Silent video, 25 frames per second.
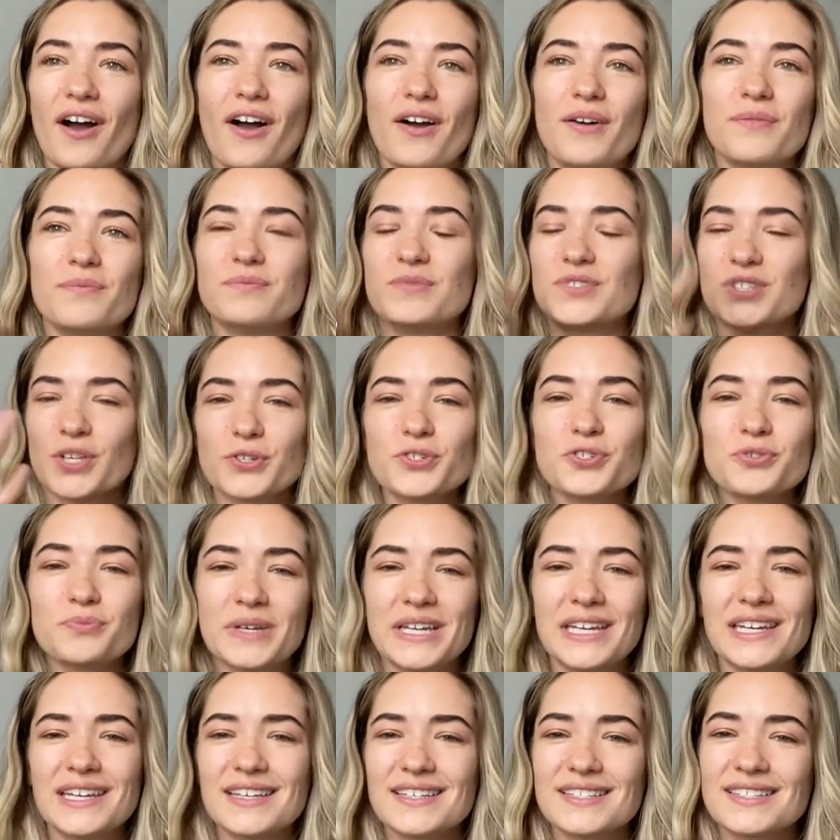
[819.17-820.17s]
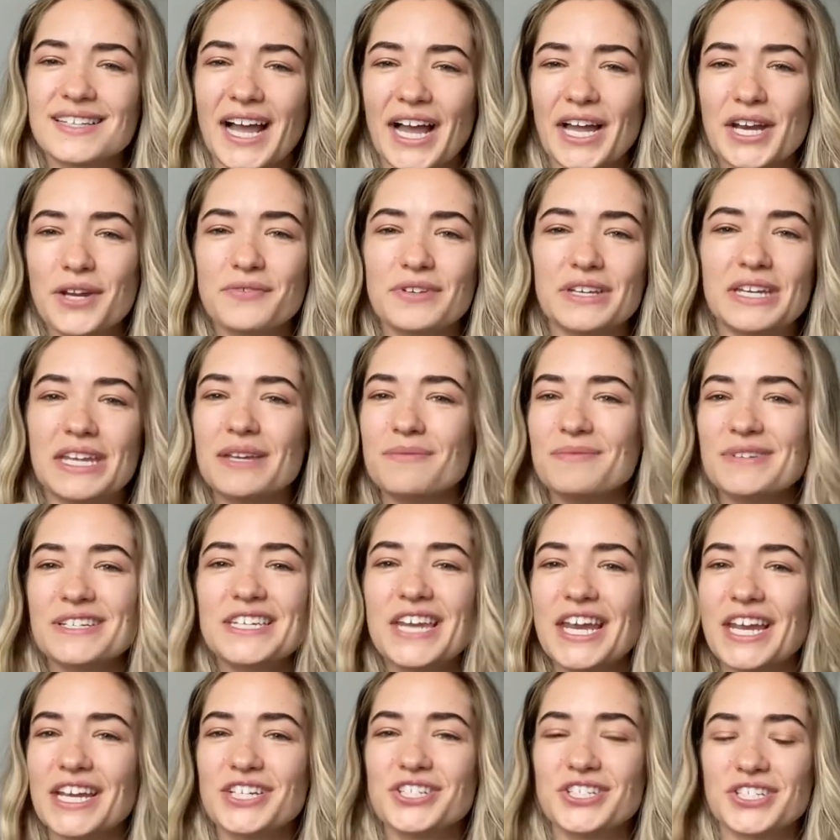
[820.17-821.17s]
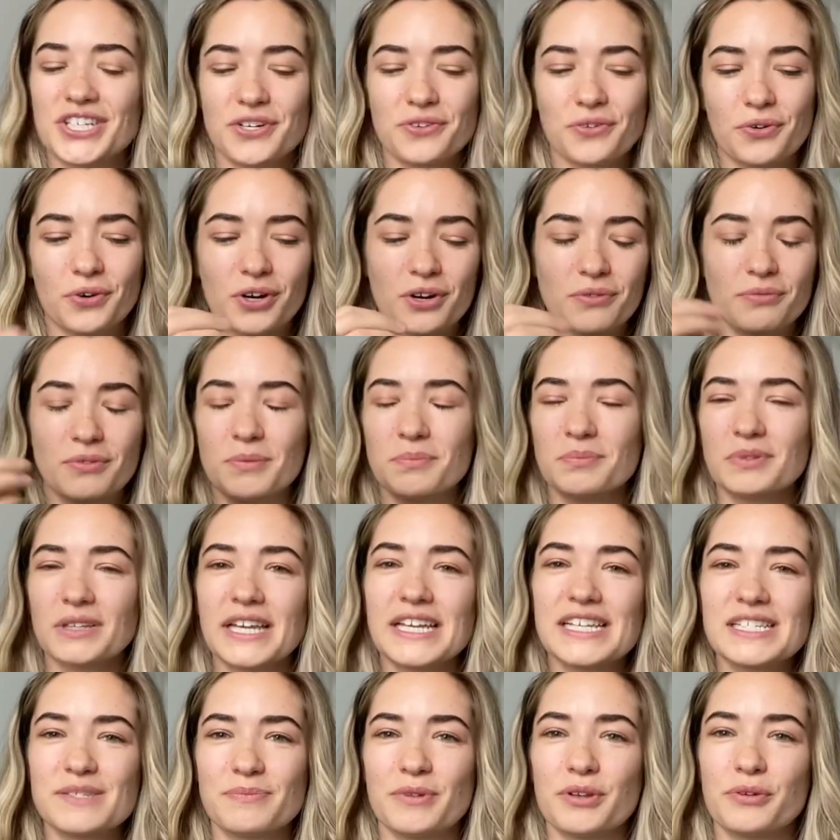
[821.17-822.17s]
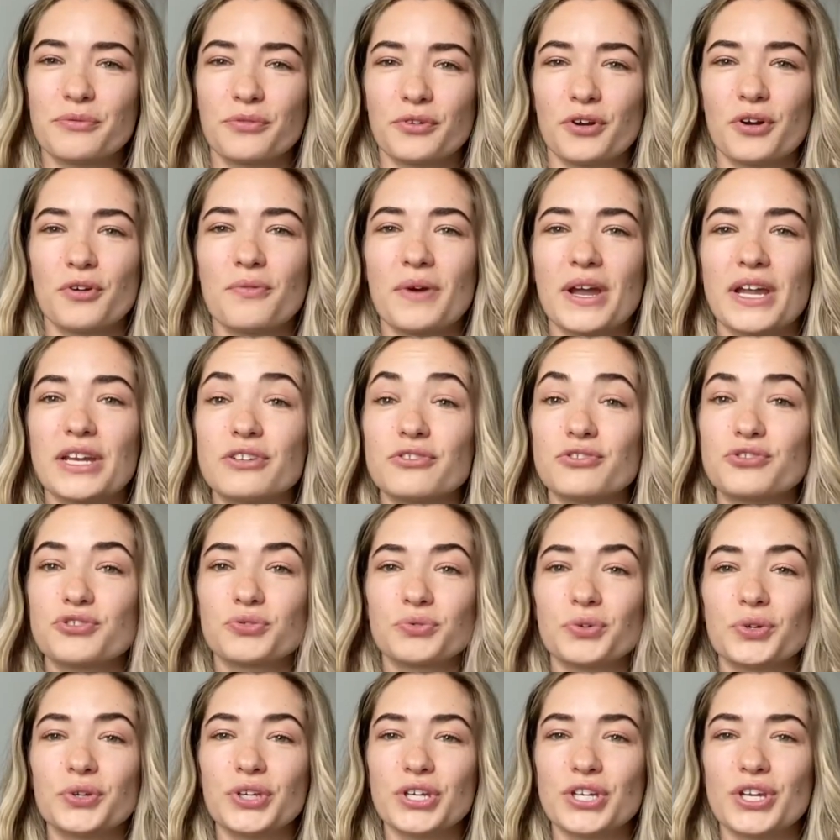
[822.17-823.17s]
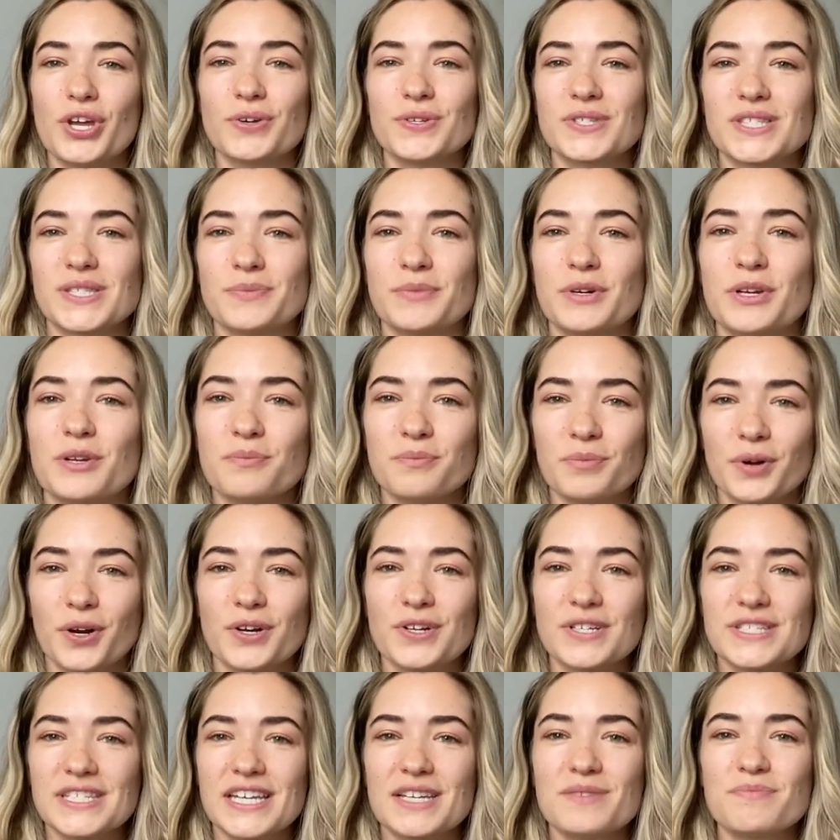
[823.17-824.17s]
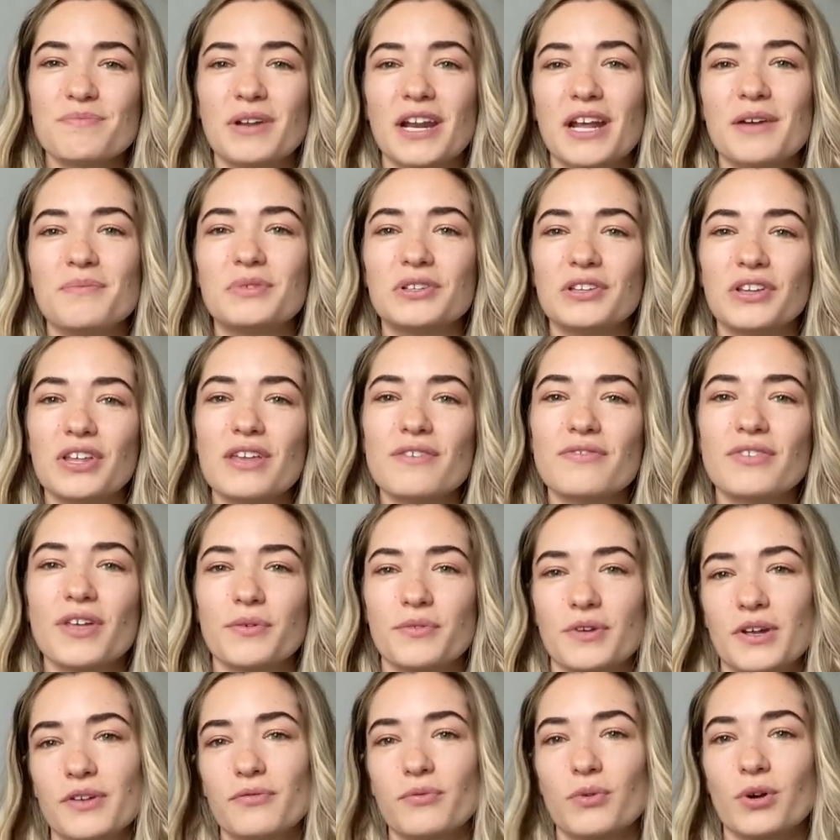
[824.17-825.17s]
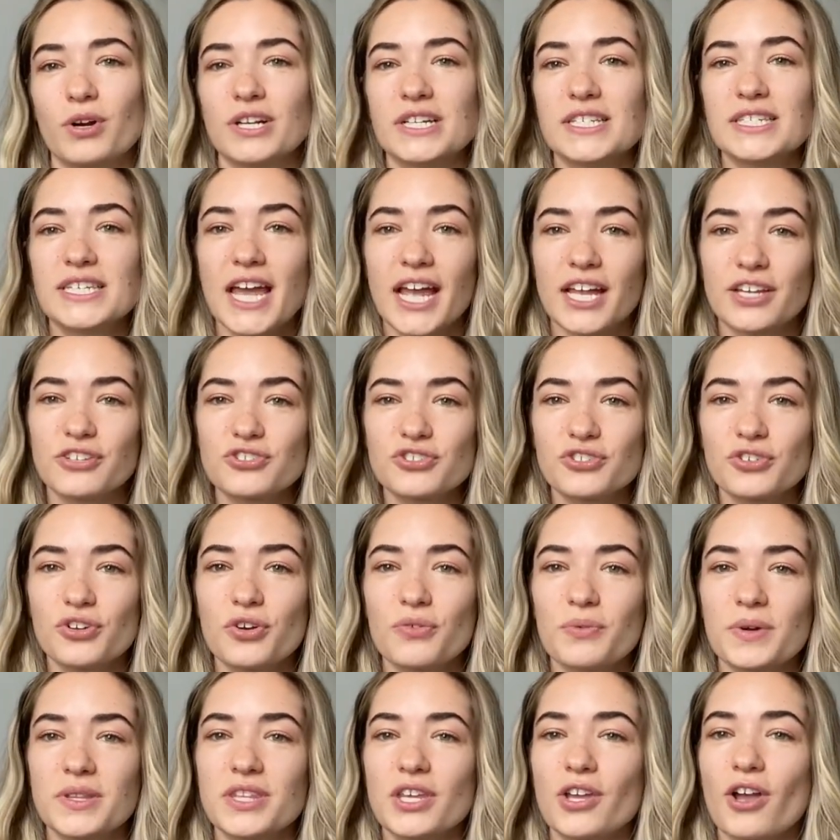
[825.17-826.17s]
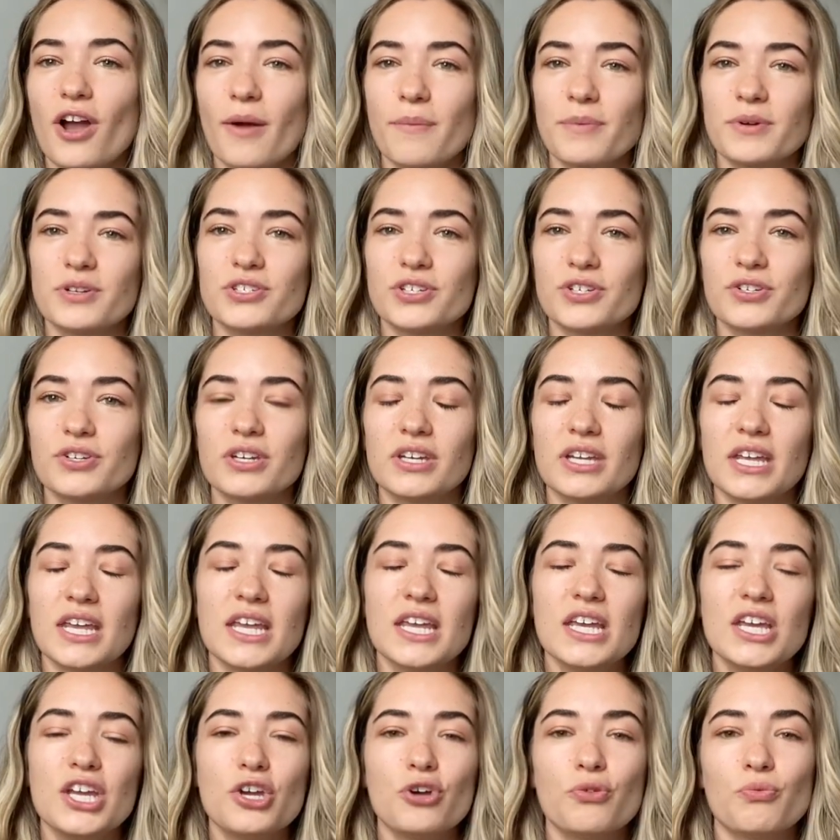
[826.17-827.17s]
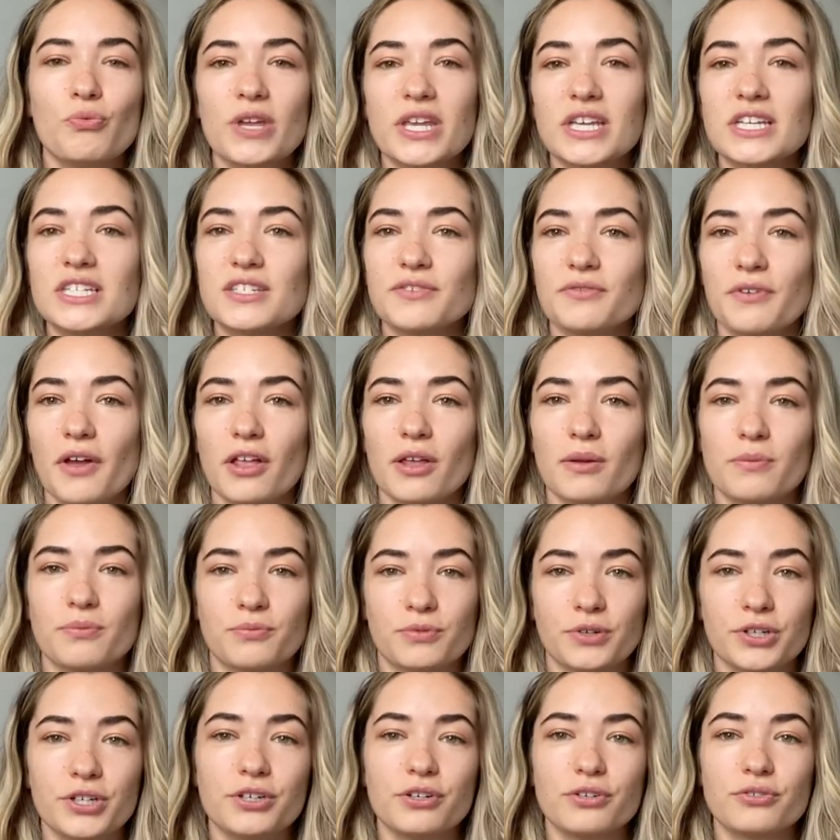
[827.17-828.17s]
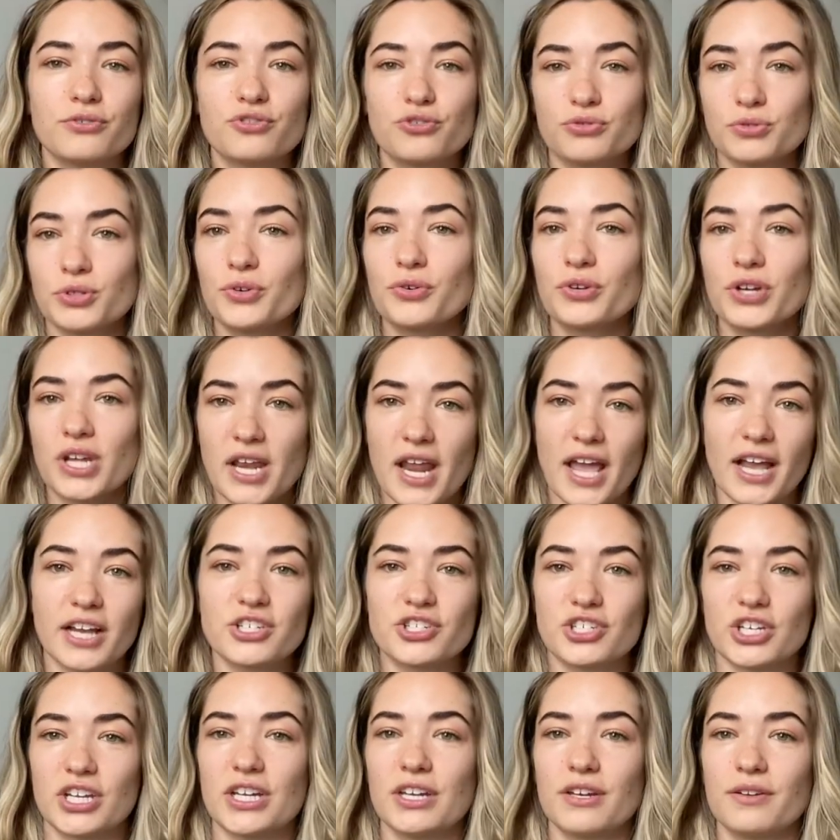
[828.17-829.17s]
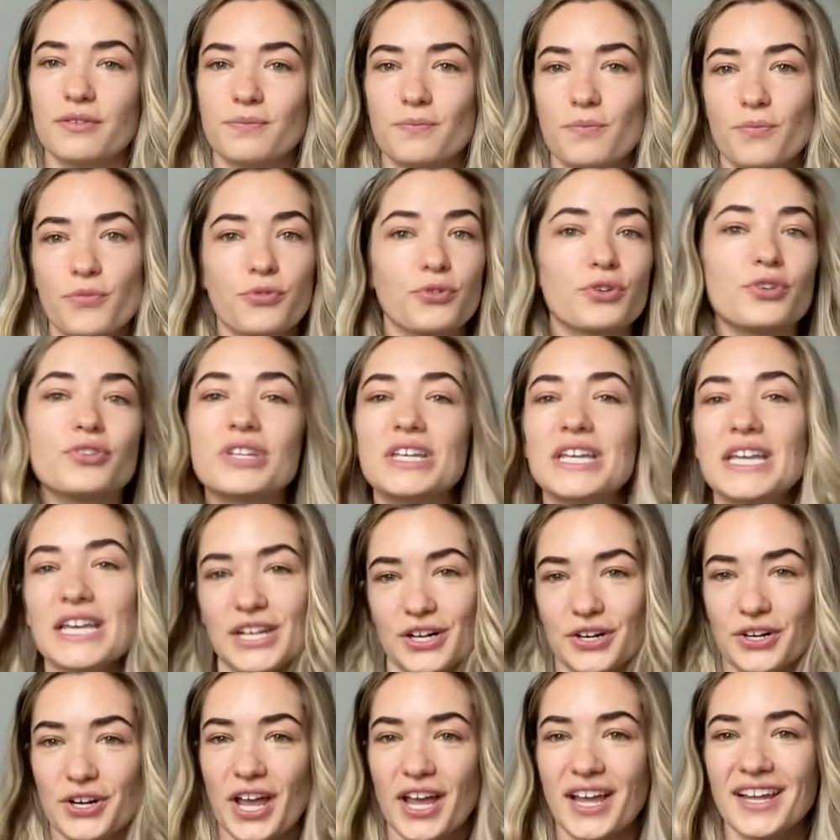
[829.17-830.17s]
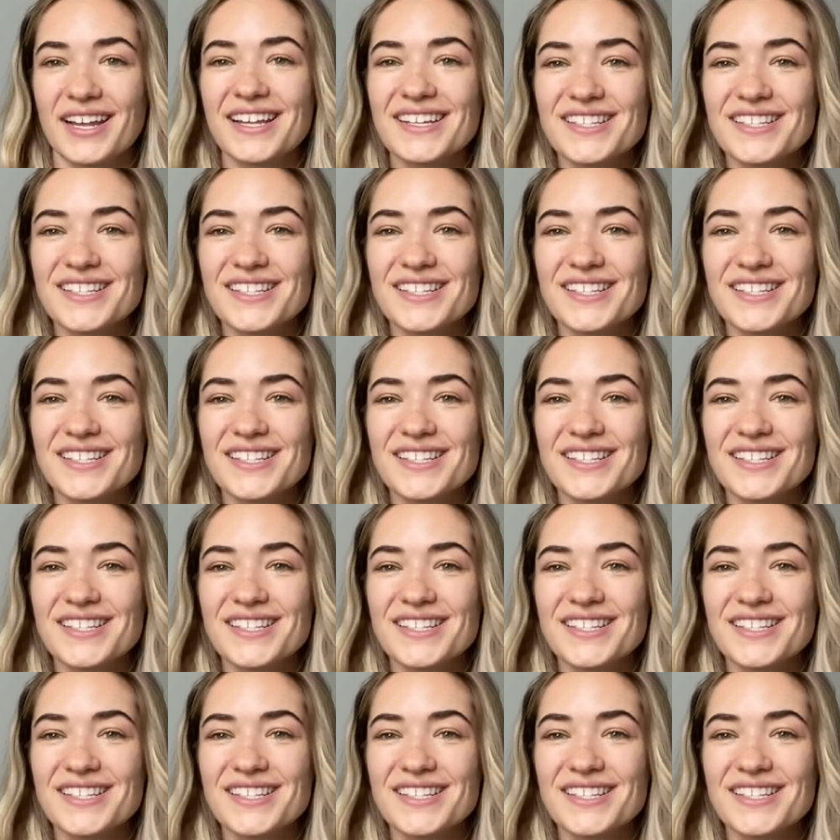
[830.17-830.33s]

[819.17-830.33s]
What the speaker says: Social media is kind of an imitation or a replacement for a way to truly know someone in person, but I believe that if we're intentional with the opportunity, we can develop real, true connection through the internet.